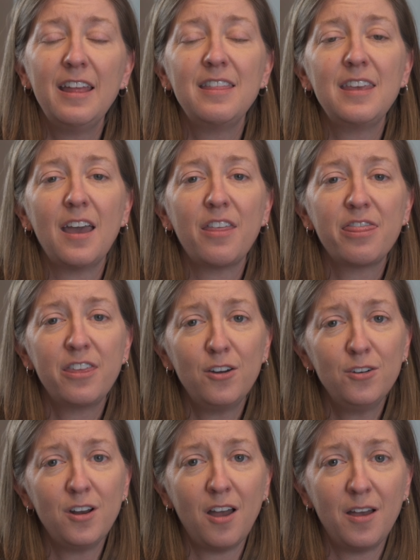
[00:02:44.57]
The
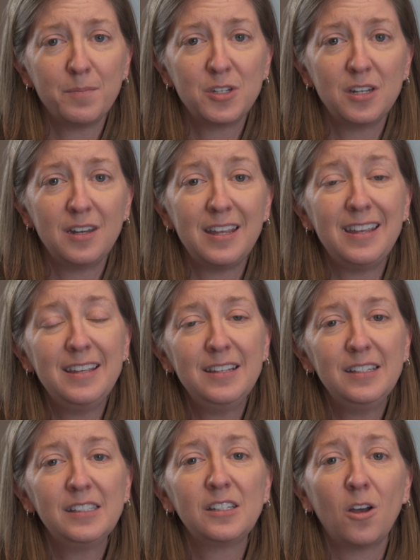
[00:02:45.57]
third option
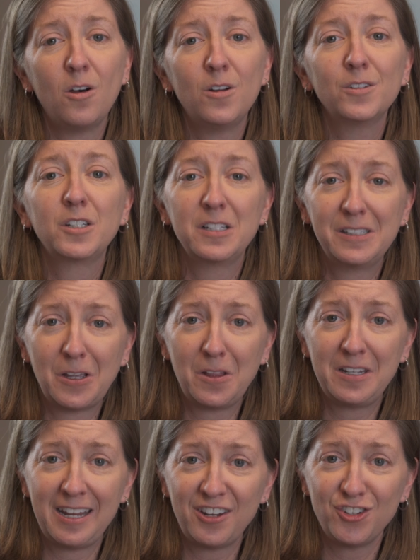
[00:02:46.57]
is called
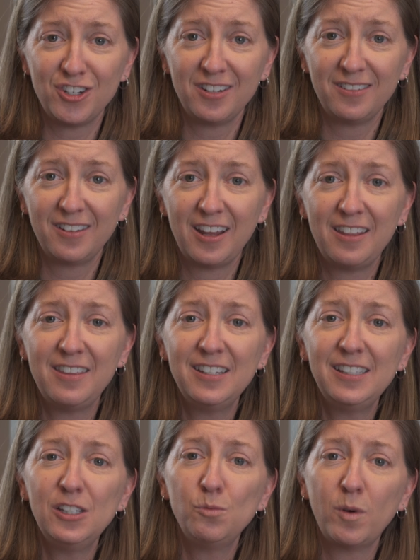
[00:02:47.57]
consolidation, and
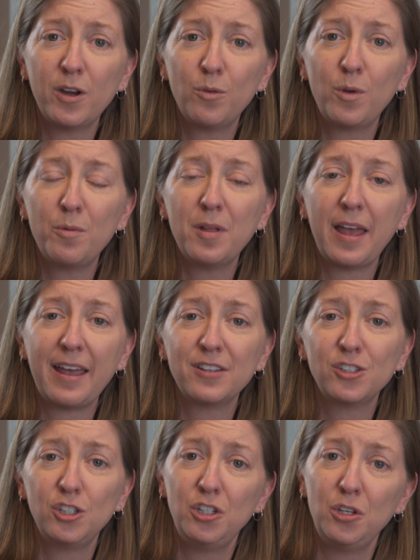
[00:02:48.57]
this is where we will
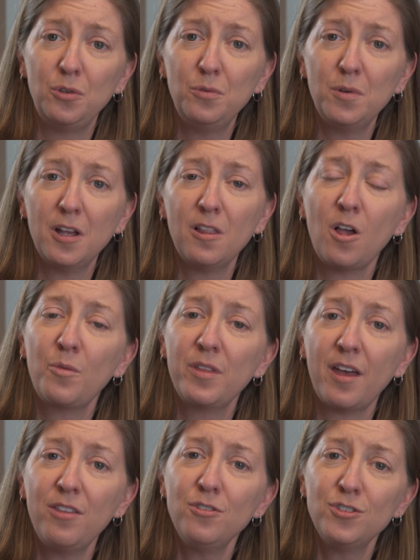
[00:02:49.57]
ask you, along with
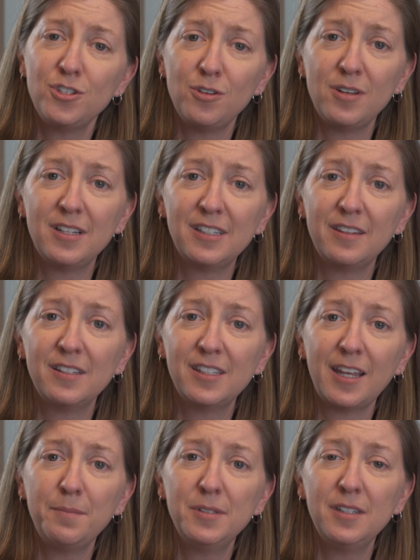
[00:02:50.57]
other students in the
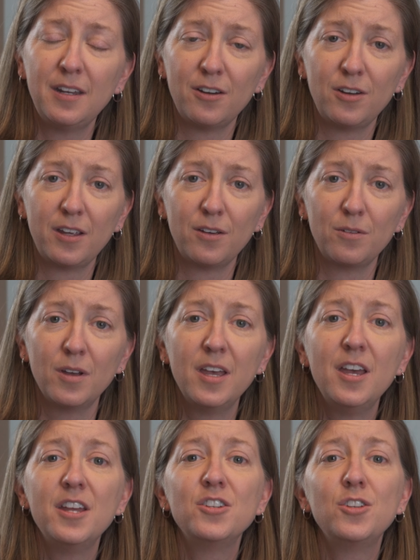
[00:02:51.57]
same scenario,
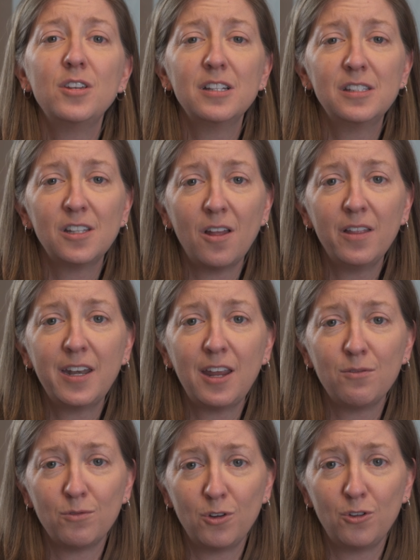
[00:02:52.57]
to
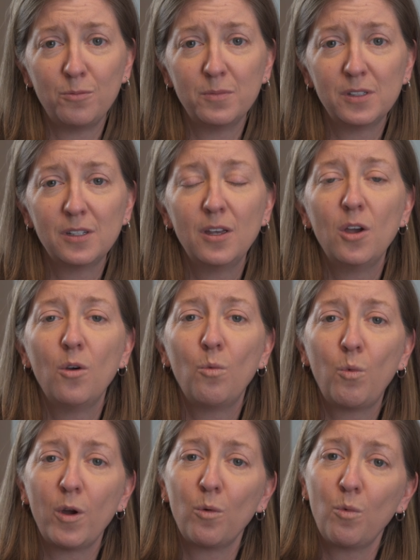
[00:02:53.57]
consolidate rooms
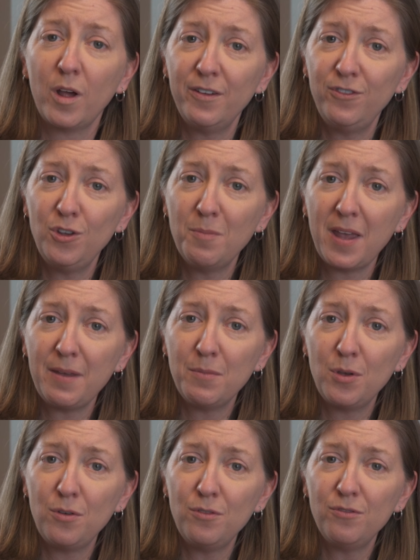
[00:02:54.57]
where one of you may
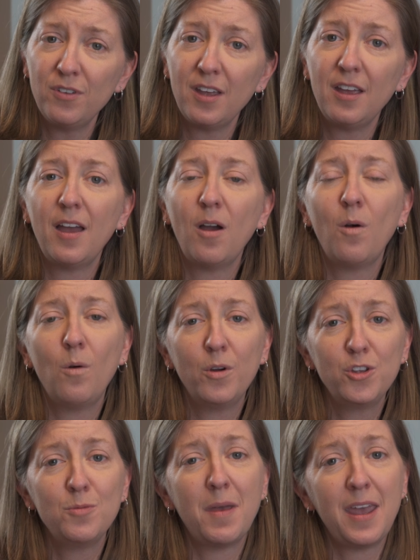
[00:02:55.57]
move or
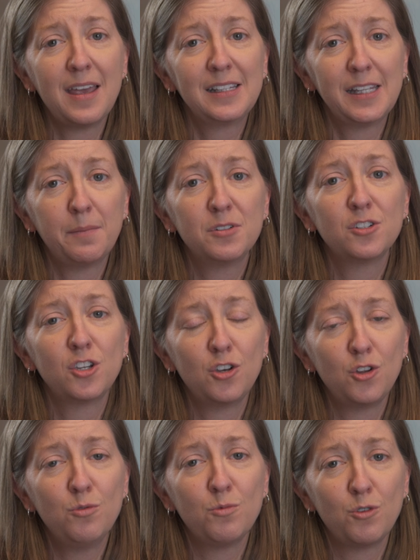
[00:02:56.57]
you may accept just a
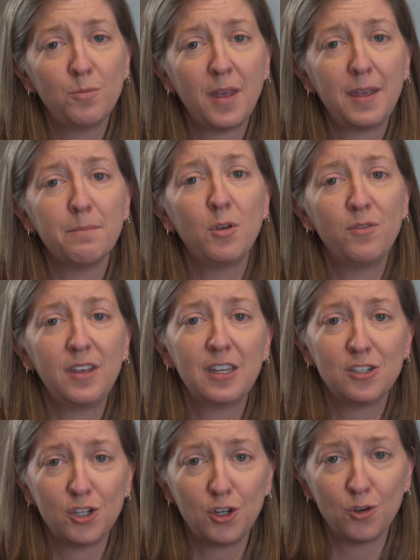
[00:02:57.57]
new roommate moving
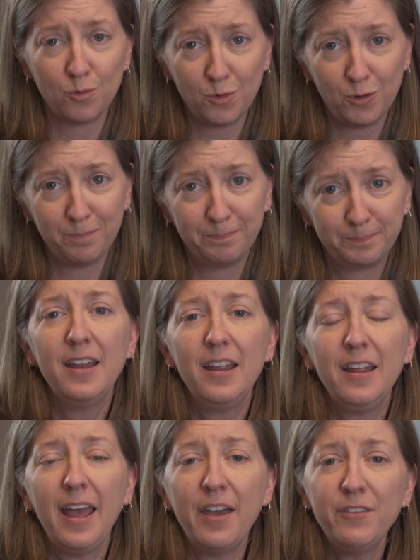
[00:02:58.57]
into your room.
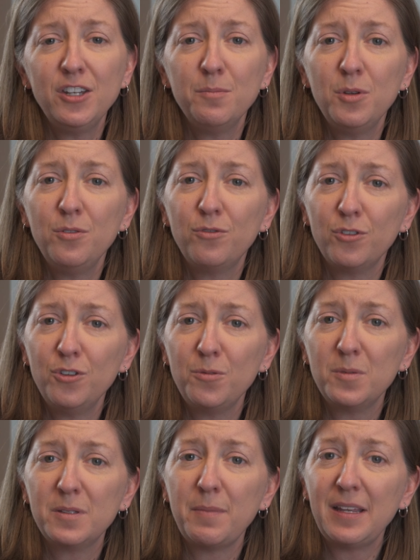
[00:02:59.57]
Having to move
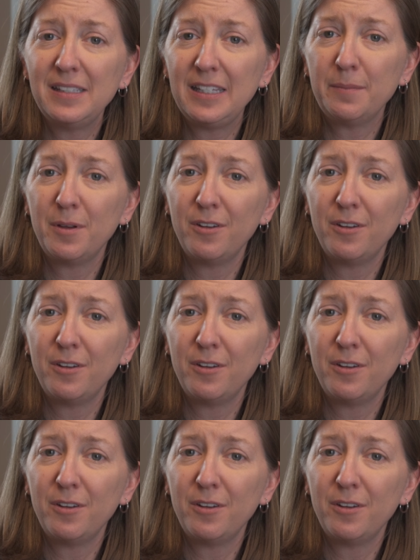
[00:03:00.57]
rooms may seem